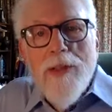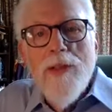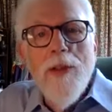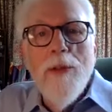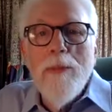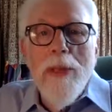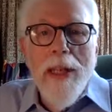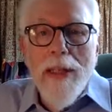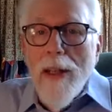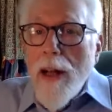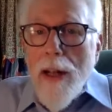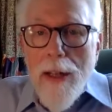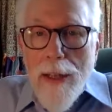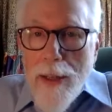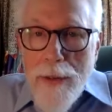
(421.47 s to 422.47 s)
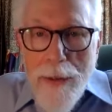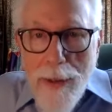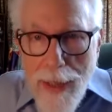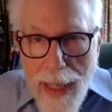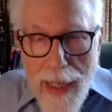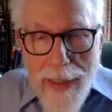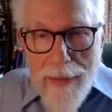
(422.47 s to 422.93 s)
assume that all
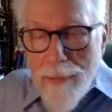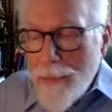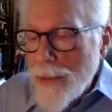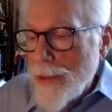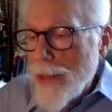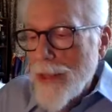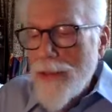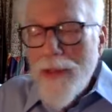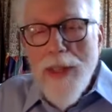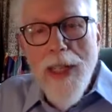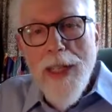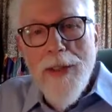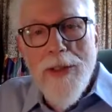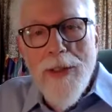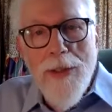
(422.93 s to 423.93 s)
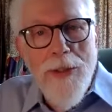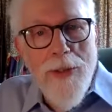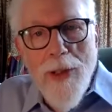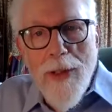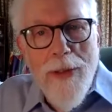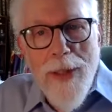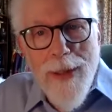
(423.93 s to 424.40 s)
other Latin
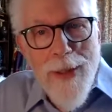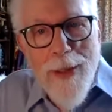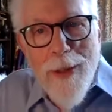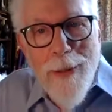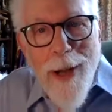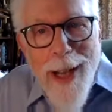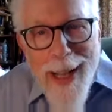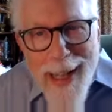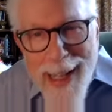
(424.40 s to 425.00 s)
pronunciations are incorrect.